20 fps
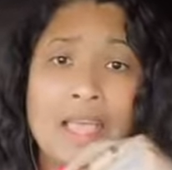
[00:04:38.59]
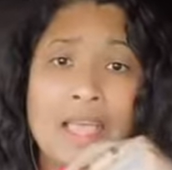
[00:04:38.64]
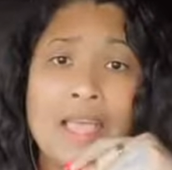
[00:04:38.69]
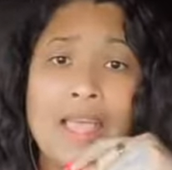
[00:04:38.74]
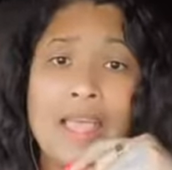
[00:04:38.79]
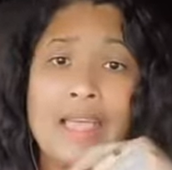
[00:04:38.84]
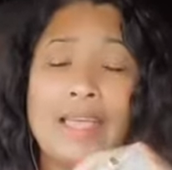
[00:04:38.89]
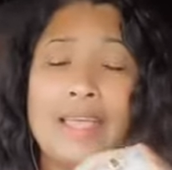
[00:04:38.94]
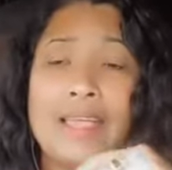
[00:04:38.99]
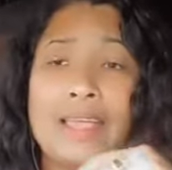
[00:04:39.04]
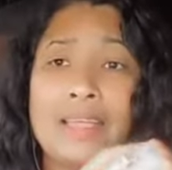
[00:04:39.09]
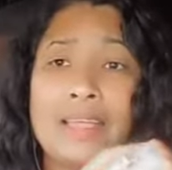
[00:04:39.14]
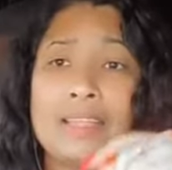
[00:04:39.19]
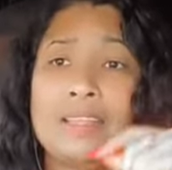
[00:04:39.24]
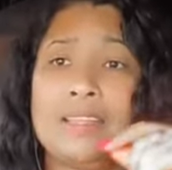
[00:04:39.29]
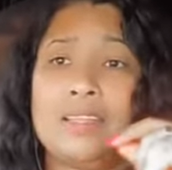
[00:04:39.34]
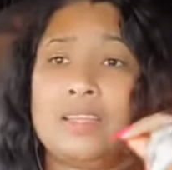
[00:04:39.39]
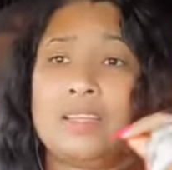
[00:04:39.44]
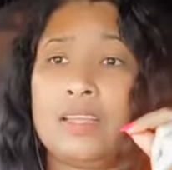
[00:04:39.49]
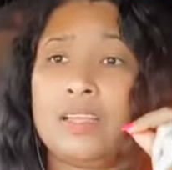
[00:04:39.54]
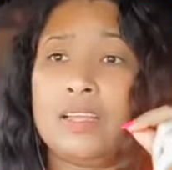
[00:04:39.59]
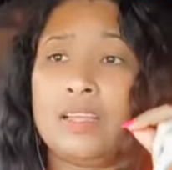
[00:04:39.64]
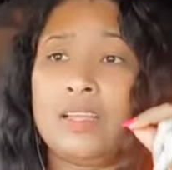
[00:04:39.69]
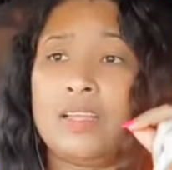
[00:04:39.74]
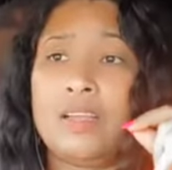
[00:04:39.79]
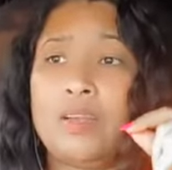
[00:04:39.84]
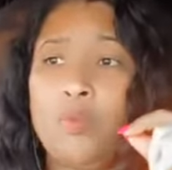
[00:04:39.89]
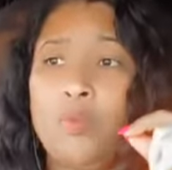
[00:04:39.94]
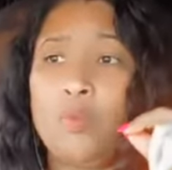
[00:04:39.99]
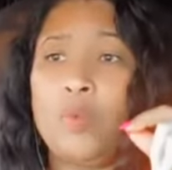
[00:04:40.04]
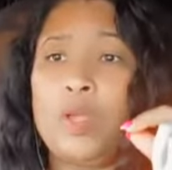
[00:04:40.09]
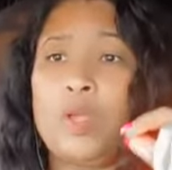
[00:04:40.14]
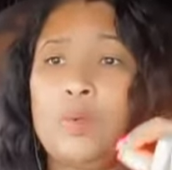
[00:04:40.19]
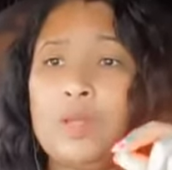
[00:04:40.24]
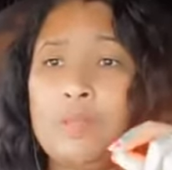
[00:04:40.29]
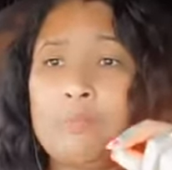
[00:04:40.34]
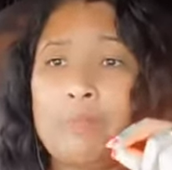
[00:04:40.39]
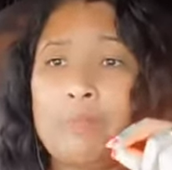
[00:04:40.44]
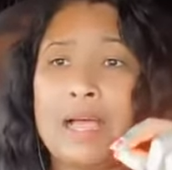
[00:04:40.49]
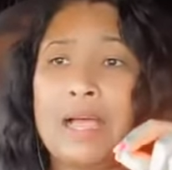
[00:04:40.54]
And we
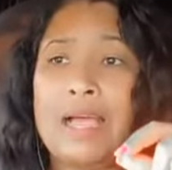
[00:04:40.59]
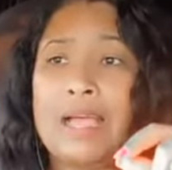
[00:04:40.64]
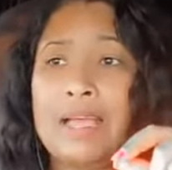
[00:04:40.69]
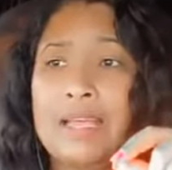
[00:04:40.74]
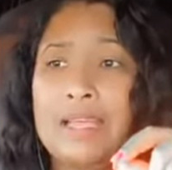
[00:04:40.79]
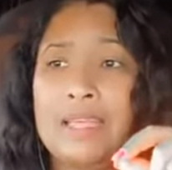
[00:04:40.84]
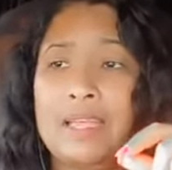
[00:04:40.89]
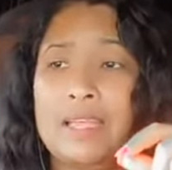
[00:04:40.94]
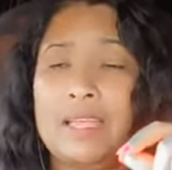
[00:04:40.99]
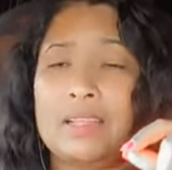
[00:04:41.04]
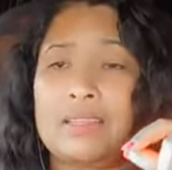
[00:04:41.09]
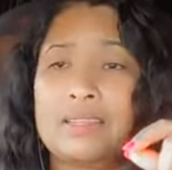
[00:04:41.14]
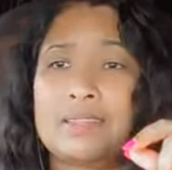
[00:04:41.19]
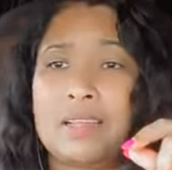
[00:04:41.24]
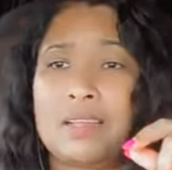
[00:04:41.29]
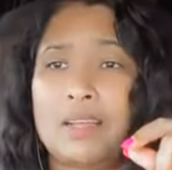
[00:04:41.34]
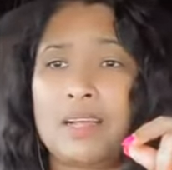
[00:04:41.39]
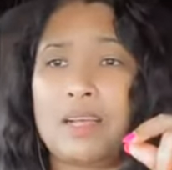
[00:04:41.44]
would buy, it's